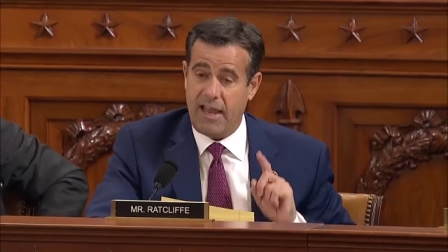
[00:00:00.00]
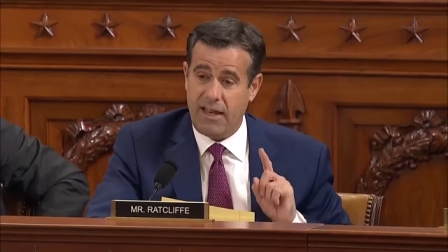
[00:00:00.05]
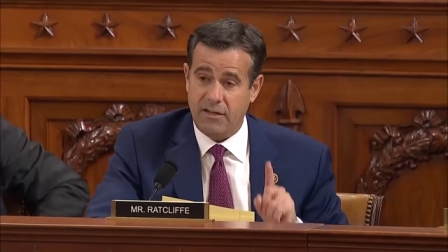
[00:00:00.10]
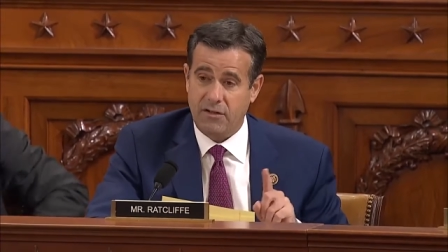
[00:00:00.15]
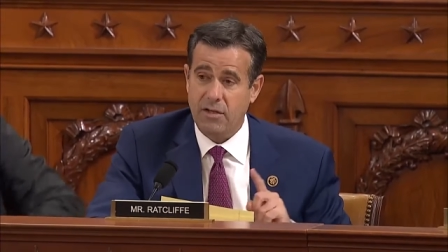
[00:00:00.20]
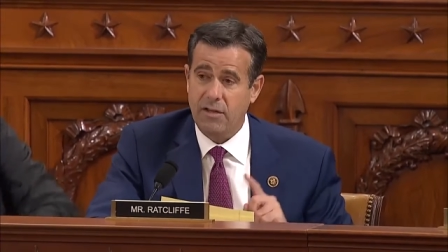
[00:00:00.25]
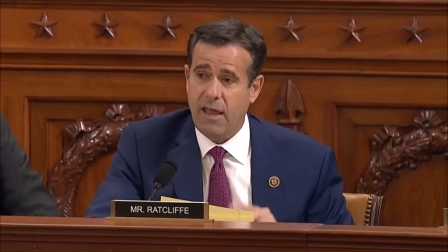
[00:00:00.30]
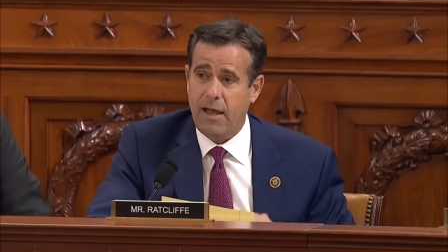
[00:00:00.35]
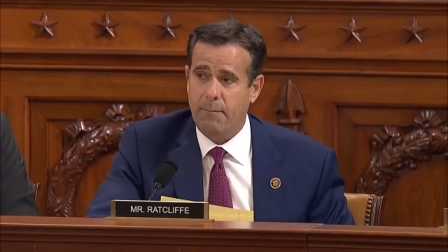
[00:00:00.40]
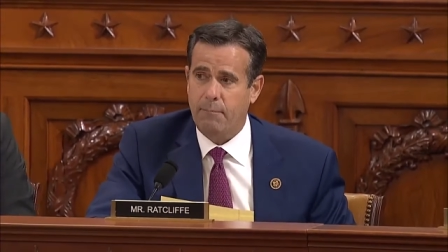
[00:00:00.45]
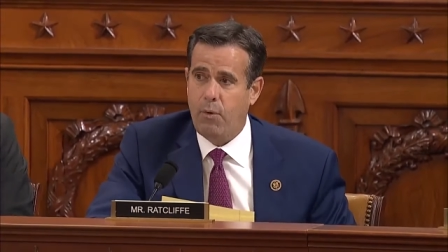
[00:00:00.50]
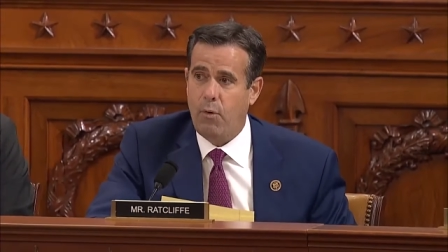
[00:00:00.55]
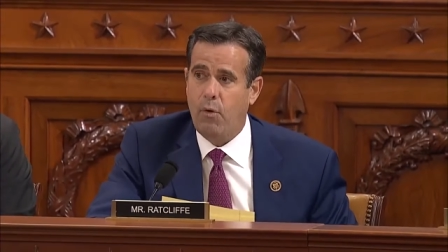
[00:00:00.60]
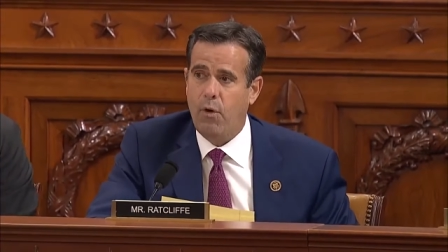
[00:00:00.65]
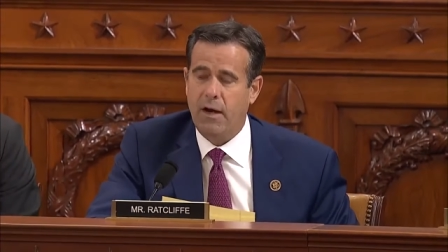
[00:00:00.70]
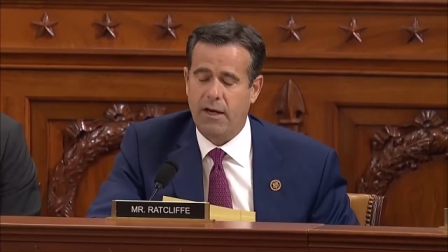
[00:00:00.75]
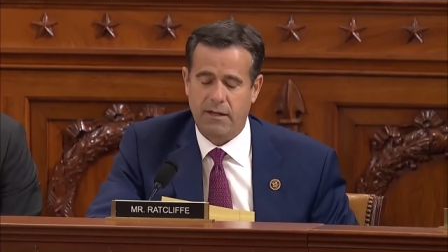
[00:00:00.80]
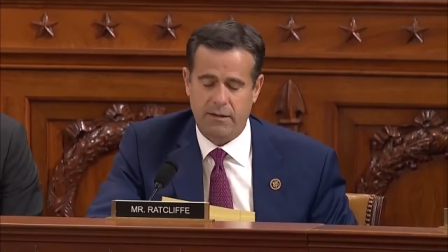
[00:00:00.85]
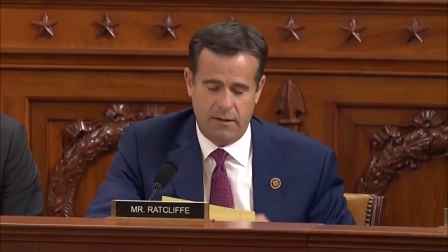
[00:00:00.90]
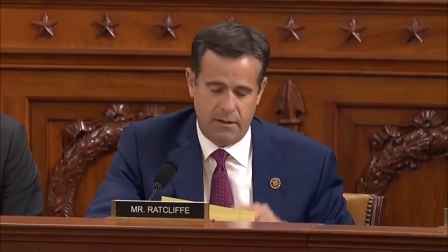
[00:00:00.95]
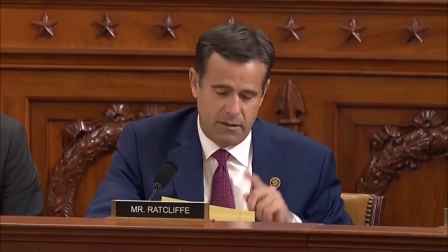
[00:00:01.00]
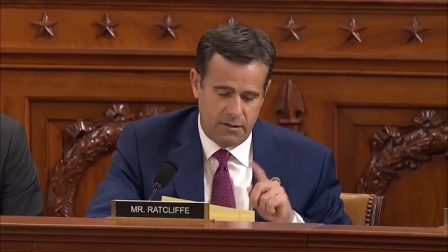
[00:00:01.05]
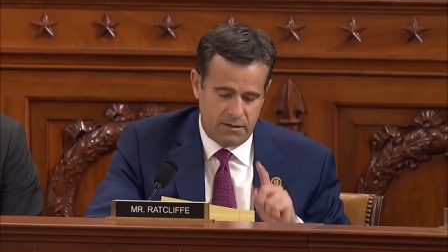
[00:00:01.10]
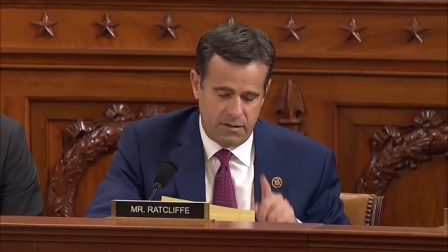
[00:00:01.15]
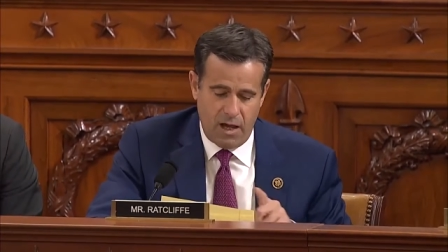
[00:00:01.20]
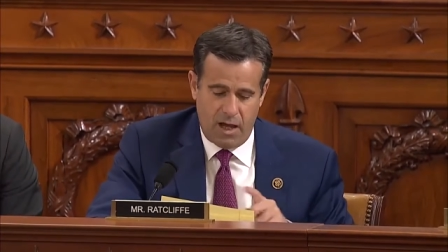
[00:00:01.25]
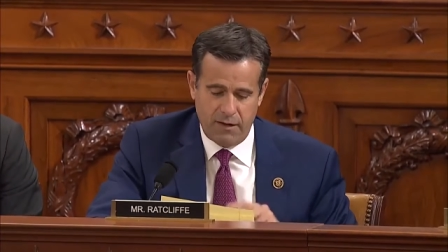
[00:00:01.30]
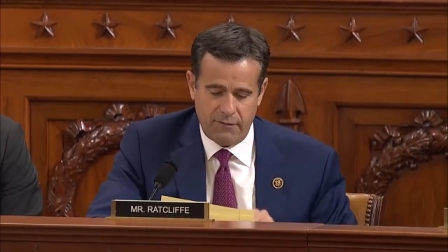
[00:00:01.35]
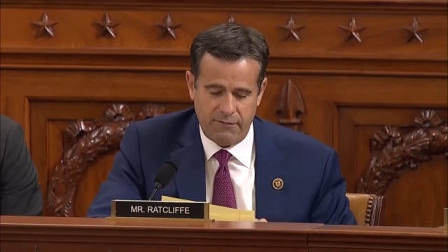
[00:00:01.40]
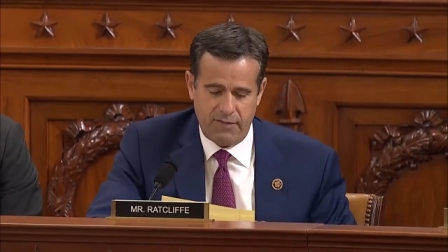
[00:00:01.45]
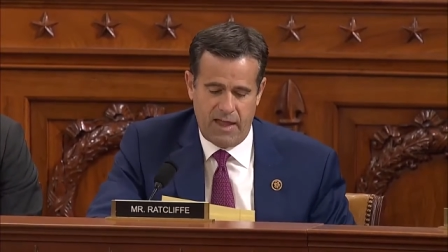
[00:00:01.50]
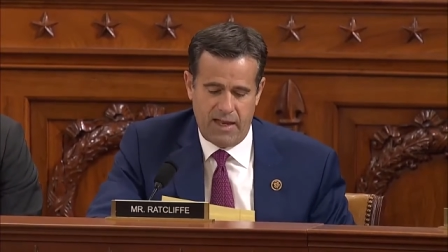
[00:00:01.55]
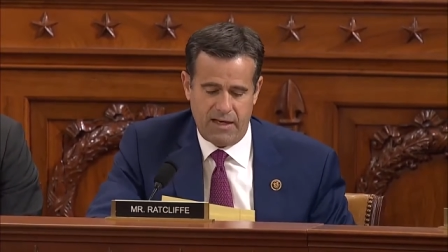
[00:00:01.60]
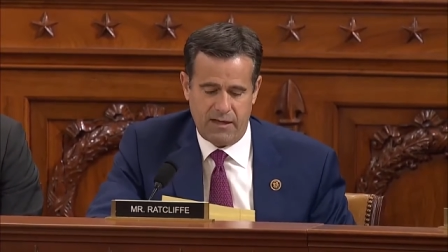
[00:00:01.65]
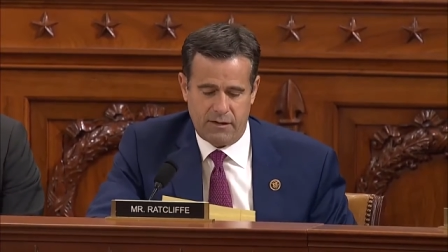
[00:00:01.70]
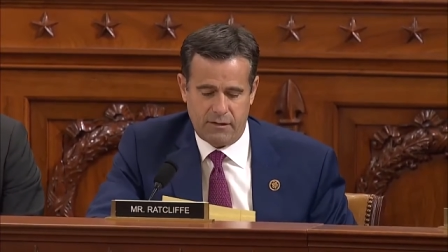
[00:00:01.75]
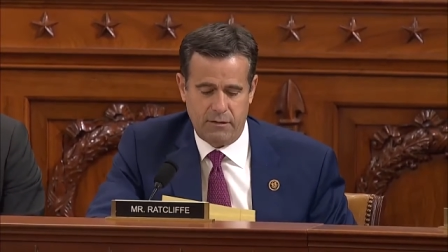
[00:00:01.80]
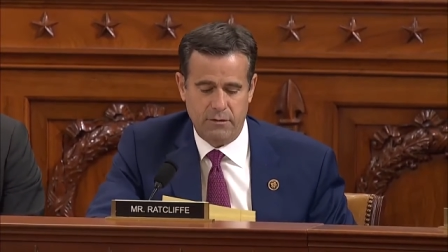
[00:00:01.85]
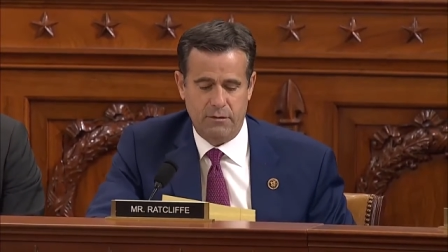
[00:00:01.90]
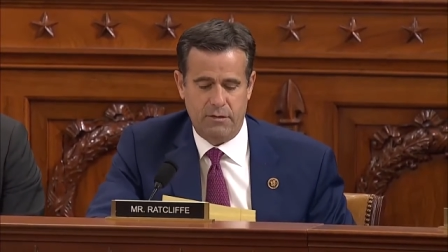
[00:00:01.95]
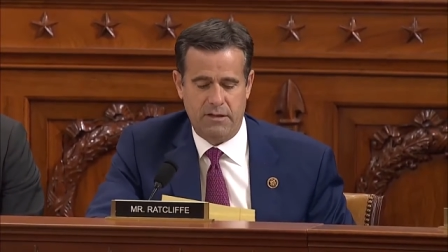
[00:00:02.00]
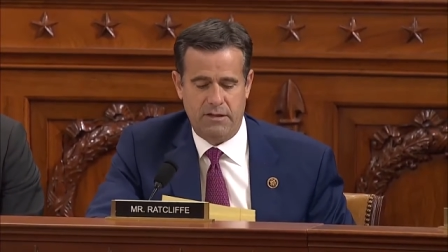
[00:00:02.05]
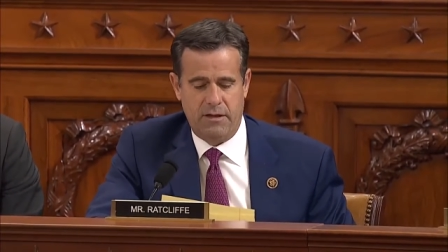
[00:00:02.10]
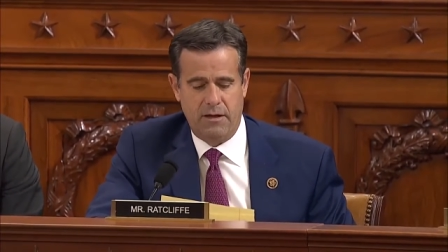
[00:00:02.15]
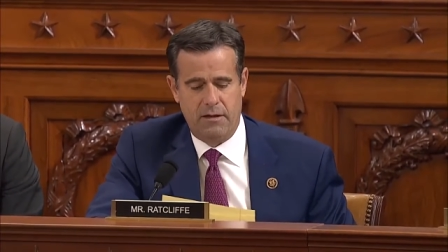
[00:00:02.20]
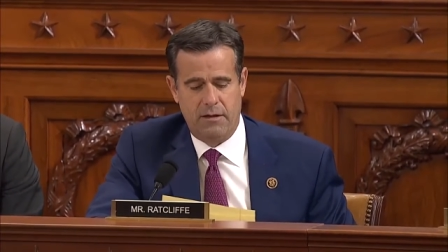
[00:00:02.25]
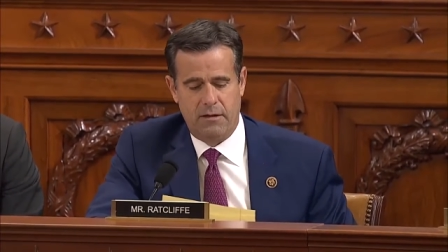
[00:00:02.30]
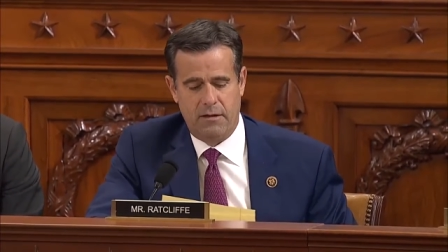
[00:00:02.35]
And to that point, none of that included